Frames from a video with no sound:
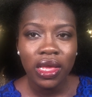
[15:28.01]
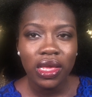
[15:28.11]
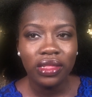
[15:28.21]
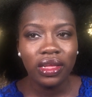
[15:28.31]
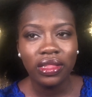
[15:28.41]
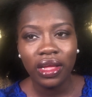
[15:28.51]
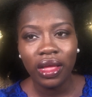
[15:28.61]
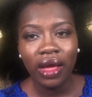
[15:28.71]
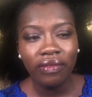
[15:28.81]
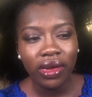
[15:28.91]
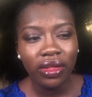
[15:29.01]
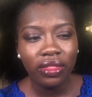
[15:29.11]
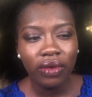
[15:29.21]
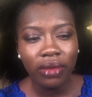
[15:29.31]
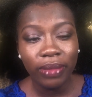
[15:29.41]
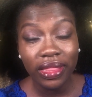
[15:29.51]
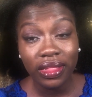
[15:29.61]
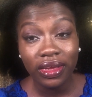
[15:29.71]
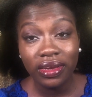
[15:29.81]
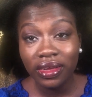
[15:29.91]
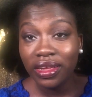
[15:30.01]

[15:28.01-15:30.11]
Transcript: Is it the African thread method?